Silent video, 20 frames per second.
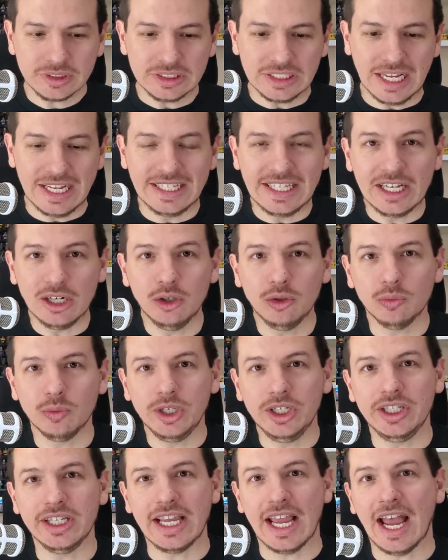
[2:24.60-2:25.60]
and they don't
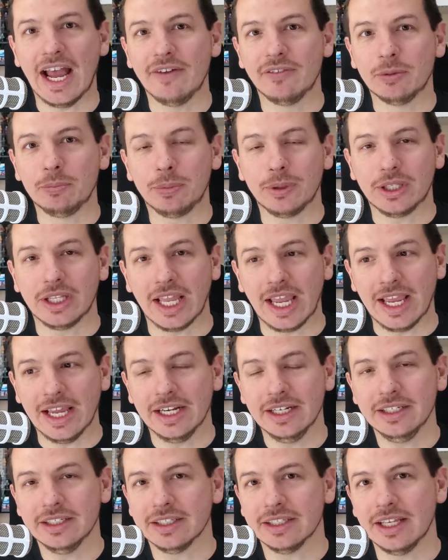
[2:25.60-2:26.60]
really have a
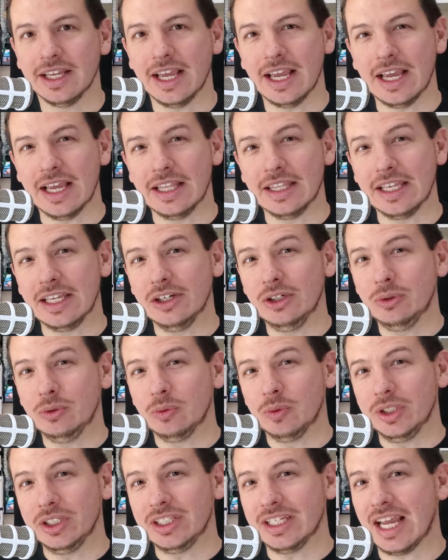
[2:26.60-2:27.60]
plan and they don't
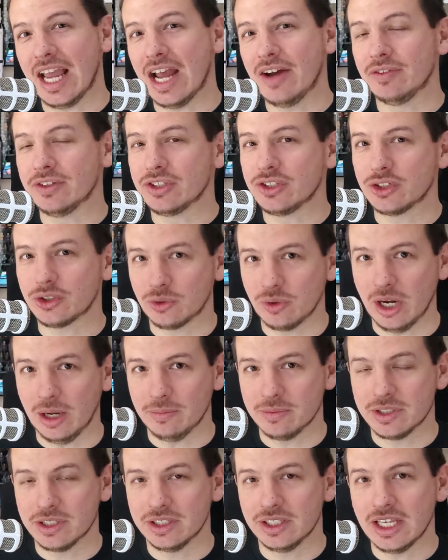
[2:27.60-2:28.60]
really have a
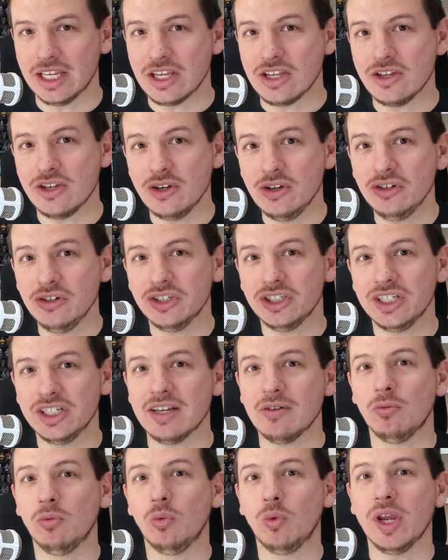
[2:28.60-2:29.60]
script. They usually
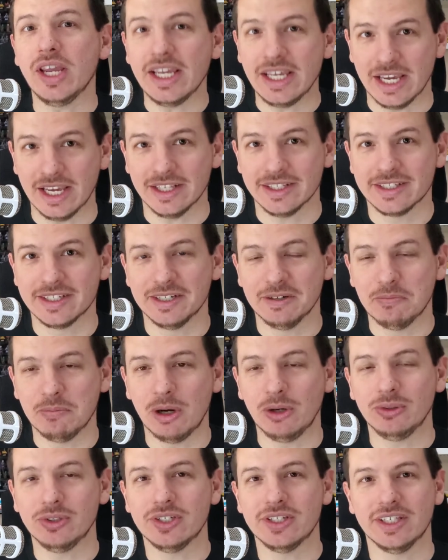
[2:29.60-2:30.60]
wing it
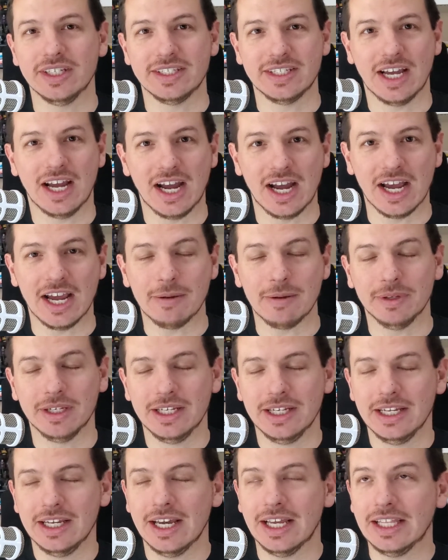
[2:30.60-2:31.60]
most of the time.
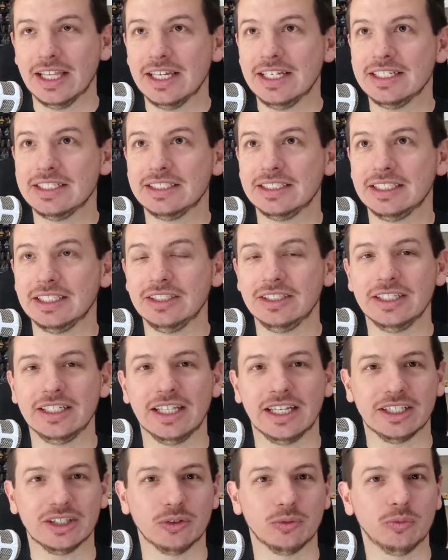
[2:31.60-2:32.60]
And that is literally
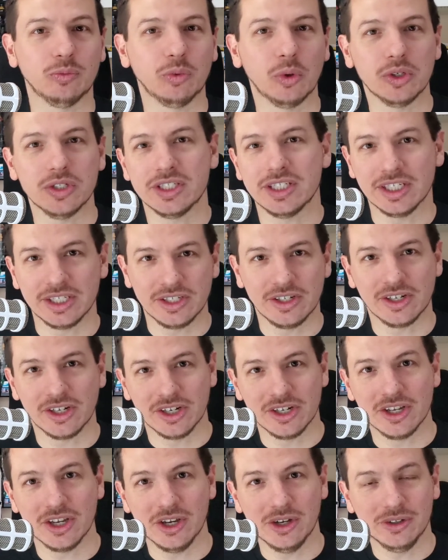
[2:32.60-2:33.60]
like the worst thing you can
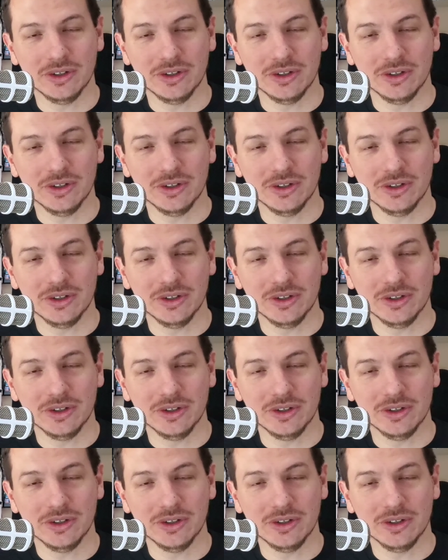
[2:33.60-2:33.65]
do.